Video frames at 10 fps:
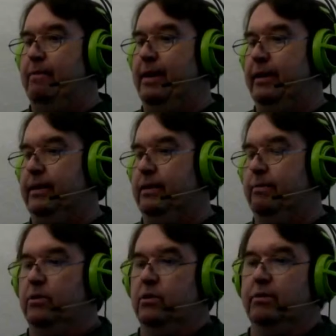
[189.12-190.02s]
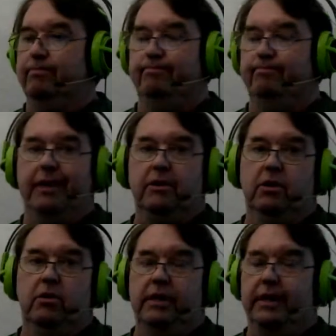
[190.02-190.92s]
But the more
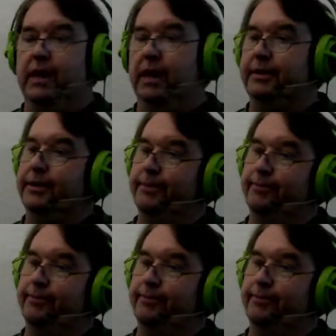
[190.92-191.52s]
alcohol he got,